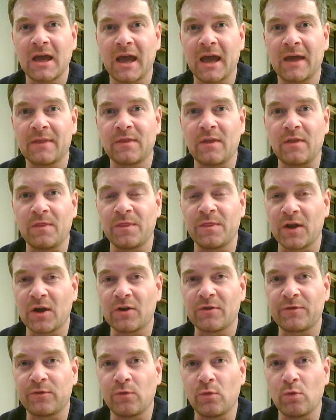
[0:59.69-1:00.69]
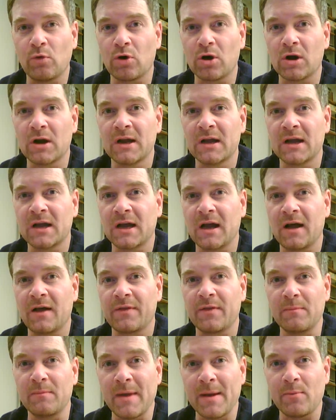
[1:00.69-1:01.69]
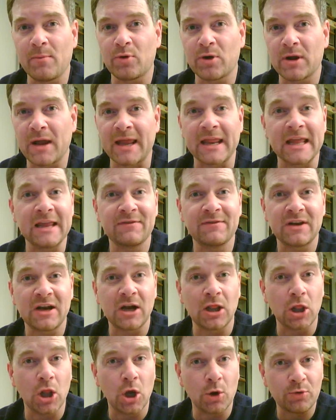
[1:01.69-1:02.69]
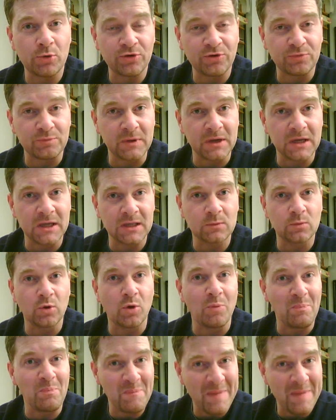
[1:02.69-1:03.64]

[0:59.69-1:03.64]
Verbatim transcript: and therefore uh, the memory at even a lower speed will